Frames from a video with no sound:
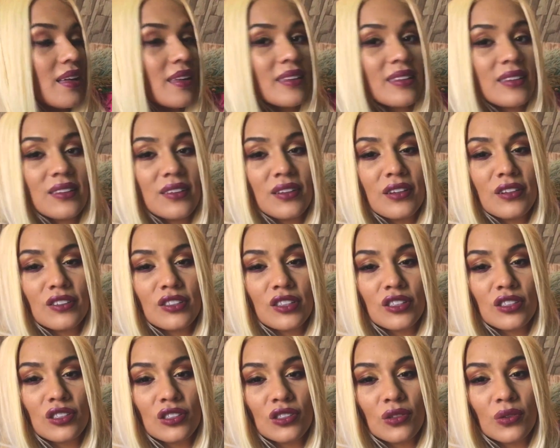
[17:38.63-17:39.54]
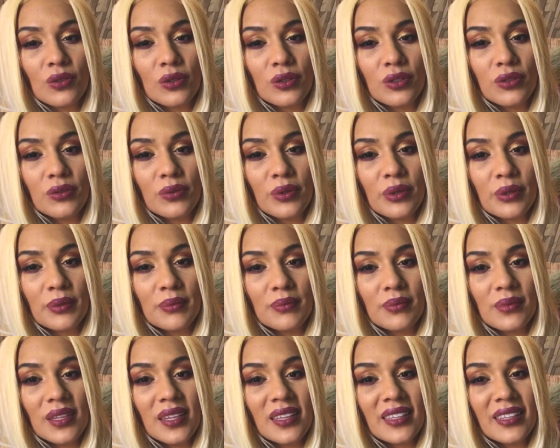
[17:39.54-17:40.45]
you could just scroll through them.
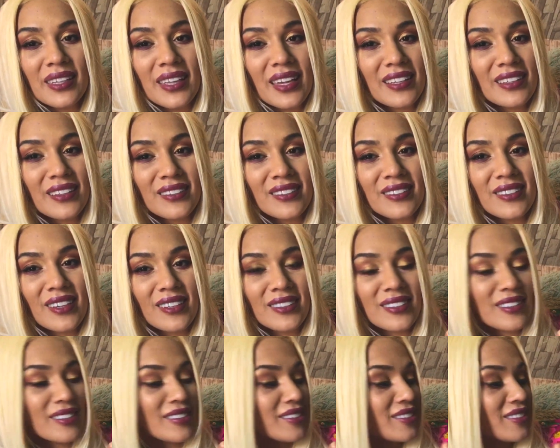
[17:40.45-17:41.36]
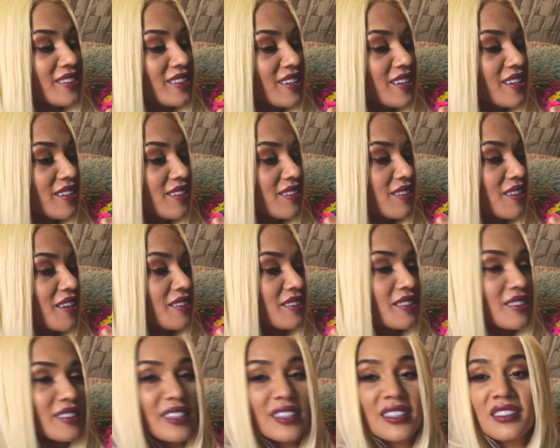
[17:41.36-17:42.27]
Look at that, dozens.
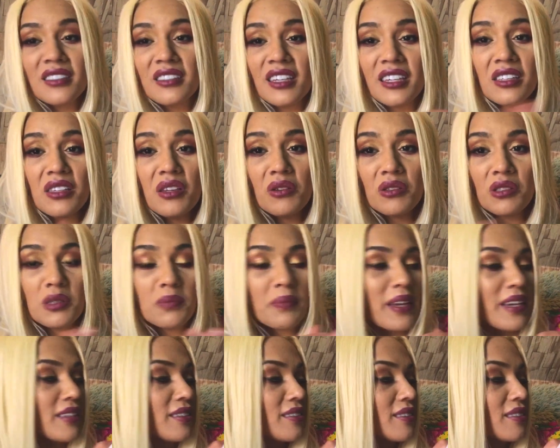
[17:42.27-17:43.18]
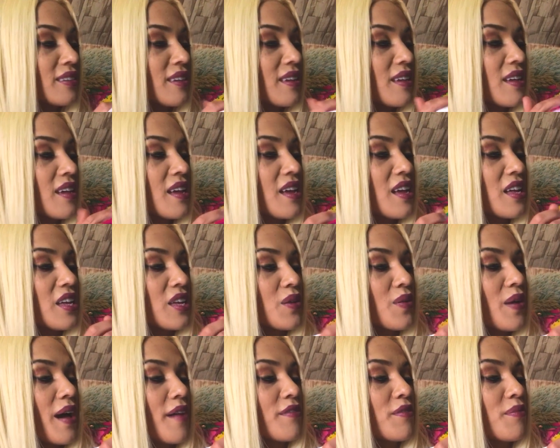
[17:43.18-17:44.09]
It's like no space. You
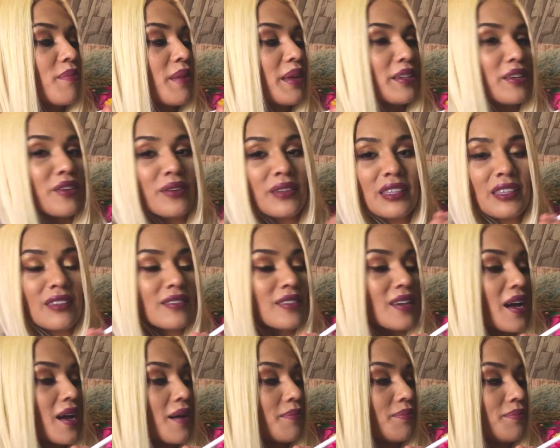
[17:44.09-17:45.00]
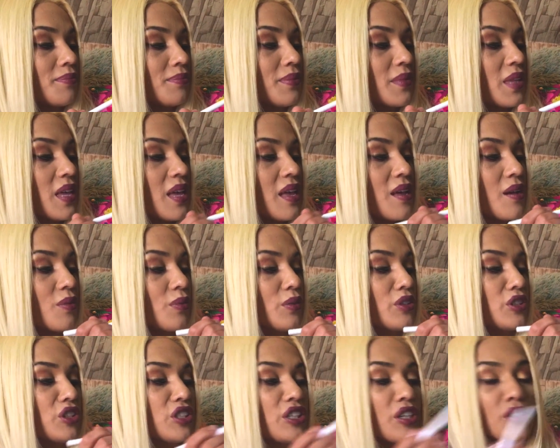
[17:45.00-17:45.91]
have a menu at the top,
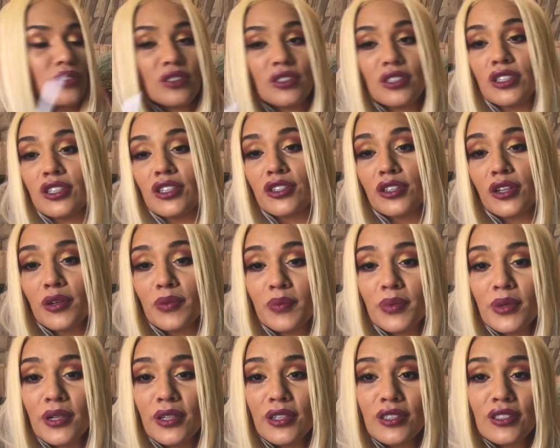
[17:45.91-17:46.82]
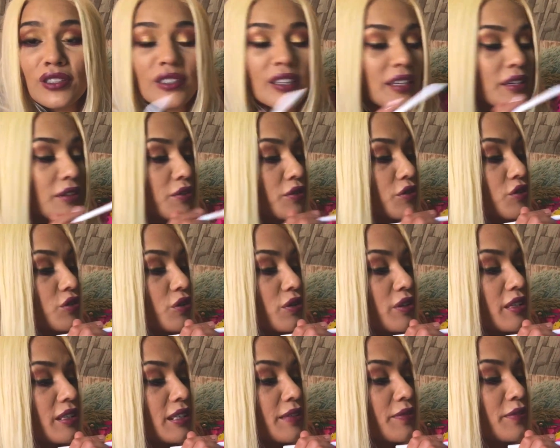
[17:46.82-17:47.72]
which tells you your notebooks, and it'll show
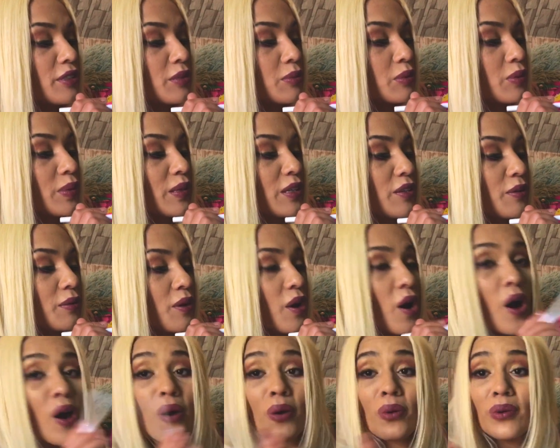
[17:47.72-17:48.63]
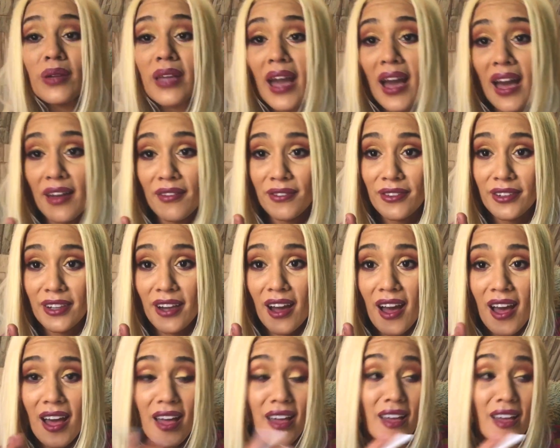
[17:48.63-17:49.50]
the difference between your, oh yeah, I forgot.